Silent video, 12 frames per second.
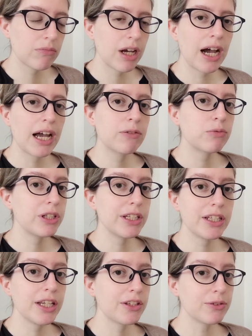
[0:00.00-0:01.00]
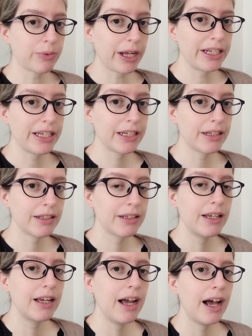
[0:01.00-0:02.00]
I really like the writing.
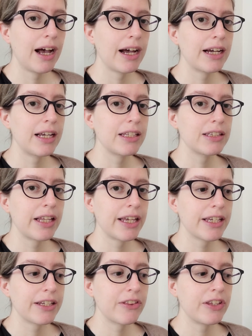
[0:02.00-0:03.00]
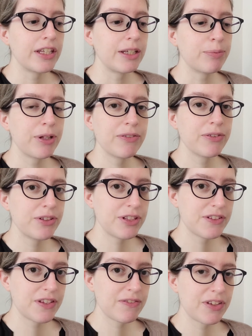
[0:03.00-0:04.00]
I like the
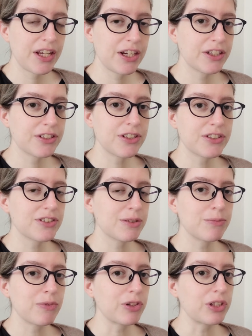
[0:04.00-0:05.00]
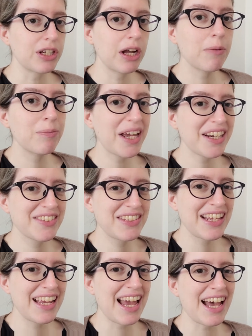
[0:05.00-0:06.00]
playfulness of the characters, some of the good comebacks
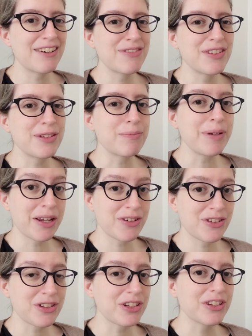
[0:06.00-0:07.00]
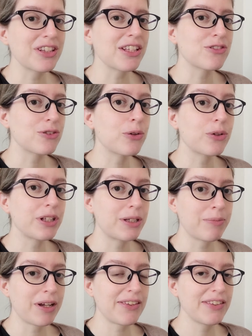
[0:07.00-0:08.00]
they have, and the banter. That's
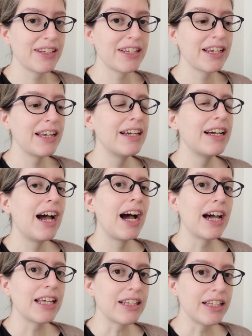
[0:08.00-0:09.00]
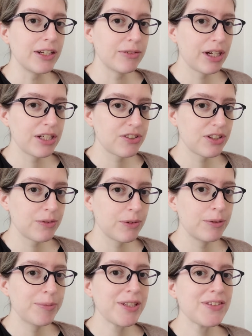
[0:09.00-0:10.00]
totally my thing. I like rockstar
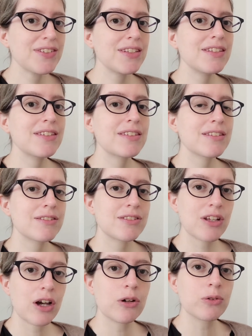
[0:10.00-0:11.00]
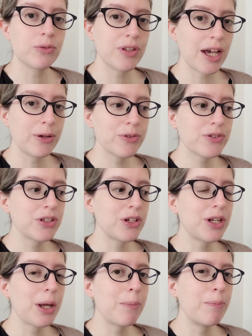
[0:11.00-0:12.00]
romances, so that was
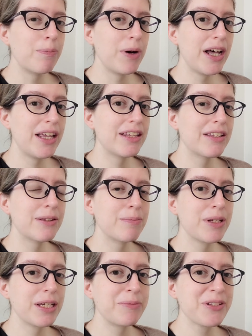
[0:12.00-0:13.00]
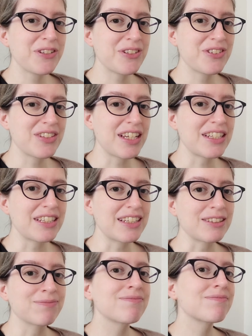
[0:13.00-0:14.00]
good, but the big
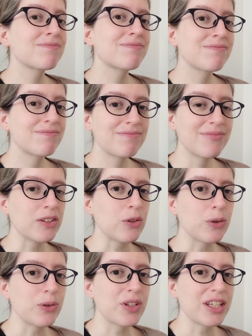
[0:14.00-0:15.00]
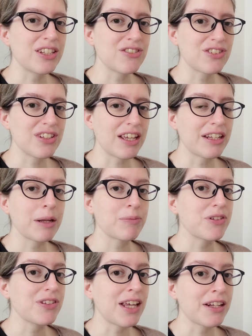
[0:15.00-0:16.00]
misunderstanding that the whole thing hinges on, I'm
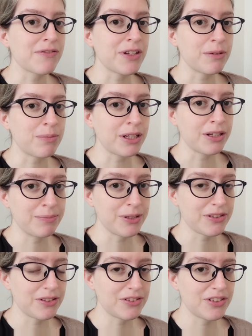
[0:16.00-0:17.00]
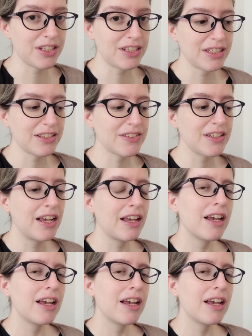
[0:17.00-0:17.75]
just not a fan of big misunderstandings.